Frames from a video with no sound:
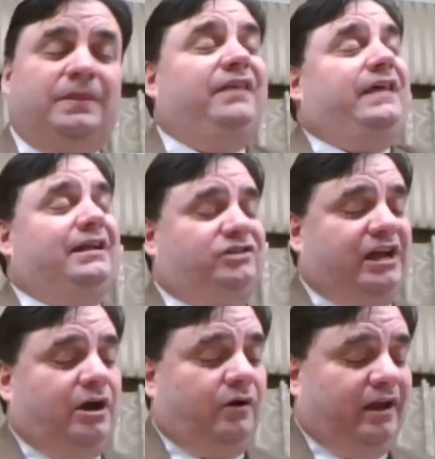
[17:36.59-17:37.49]
And that's
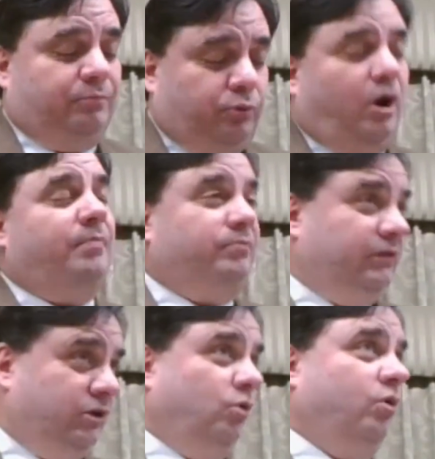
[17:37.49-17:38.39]
how a
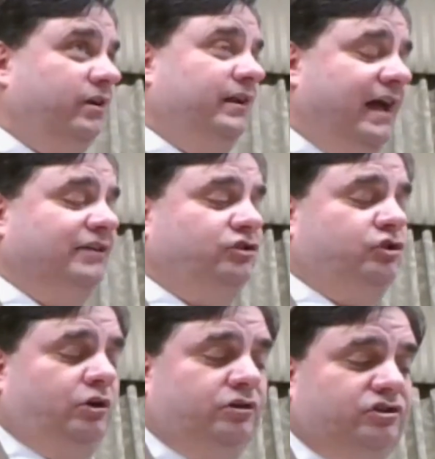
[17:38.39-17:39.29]
properly organized
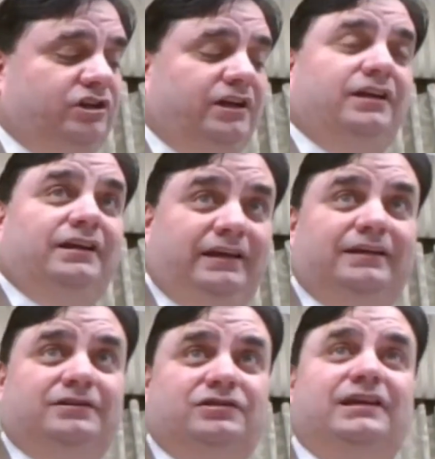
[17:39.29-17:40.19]
church
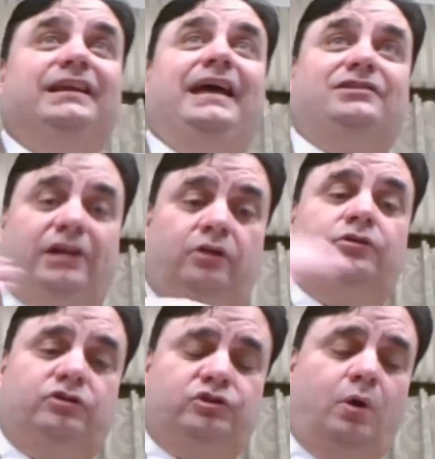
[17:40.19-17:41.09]
is. It has
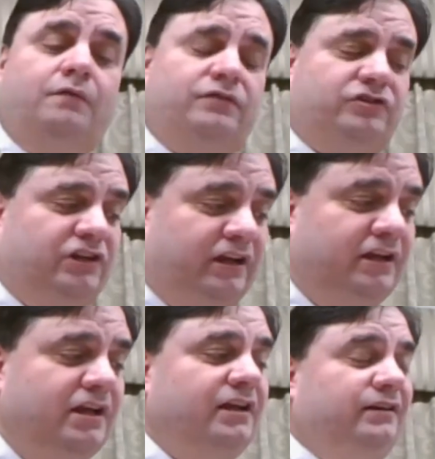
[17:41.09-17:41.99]
elders who
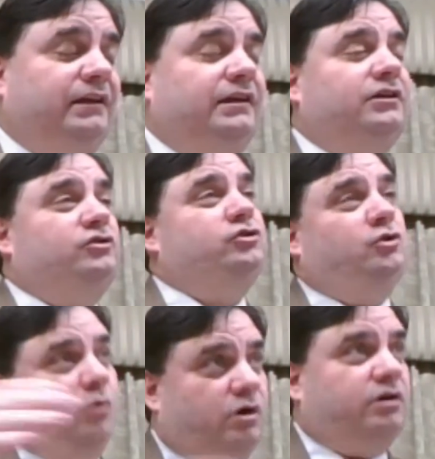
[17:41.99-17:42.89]
oversee, deacons
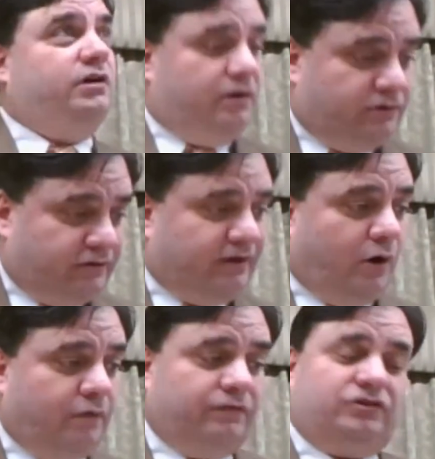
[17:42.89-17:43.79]
who work under
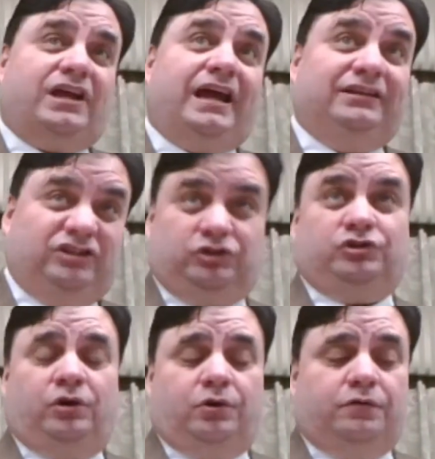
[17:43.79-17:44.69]
their oversight to
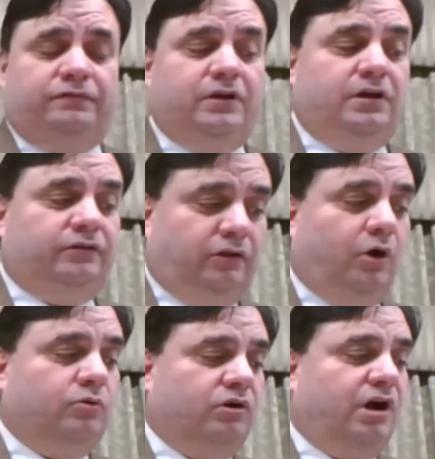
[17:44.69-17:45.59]
serve the
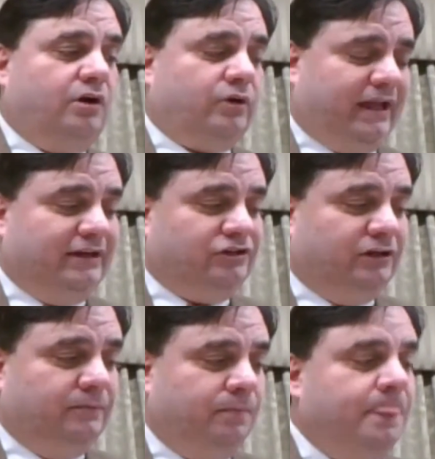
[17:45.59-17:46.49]
local
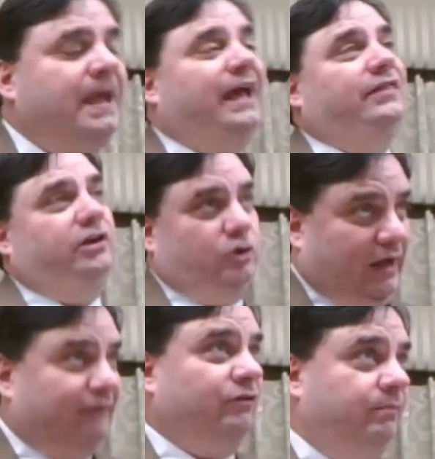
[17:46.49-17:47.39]
congregation, and then you
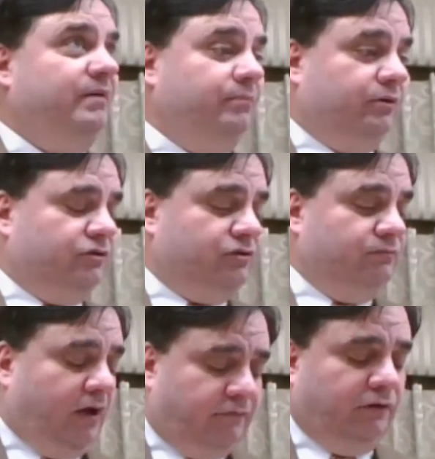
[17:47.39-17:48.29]
have the members
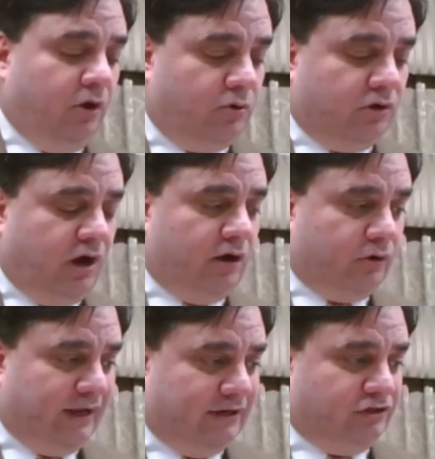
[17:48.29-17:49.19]
of the local
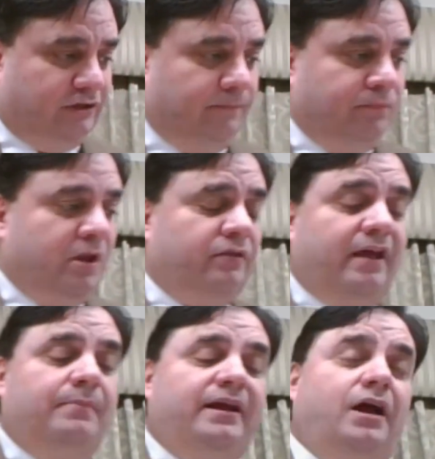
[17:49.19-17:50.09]
congregation.
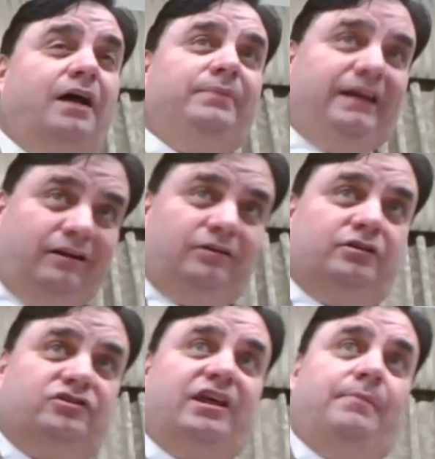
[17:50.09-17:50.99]
They may not be
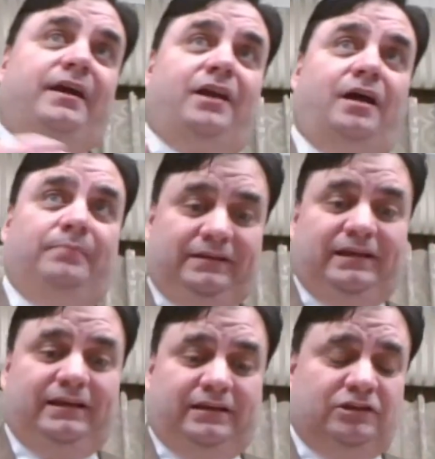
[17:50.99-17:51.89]
elders, they may not be
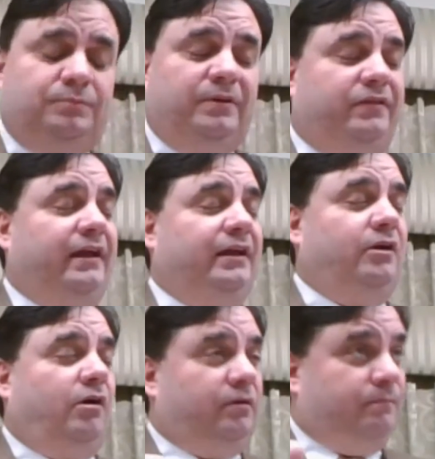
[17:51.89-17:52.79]
deacons, but they
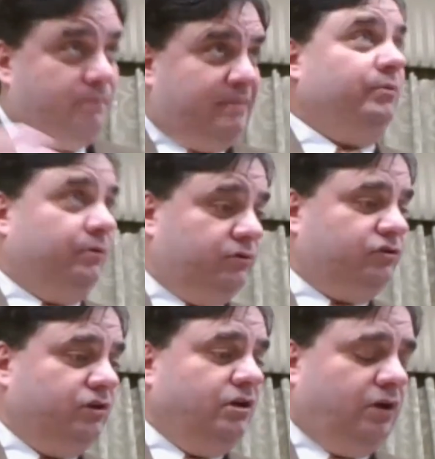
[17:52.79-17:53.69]
are
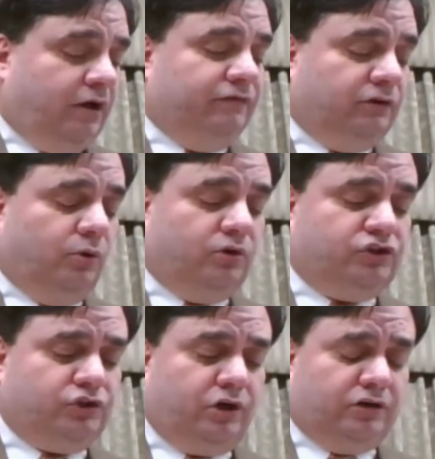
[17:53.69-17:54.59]
members of the
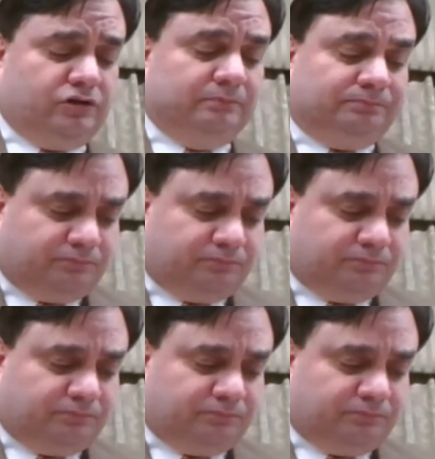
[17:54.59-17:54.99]
Lord's church.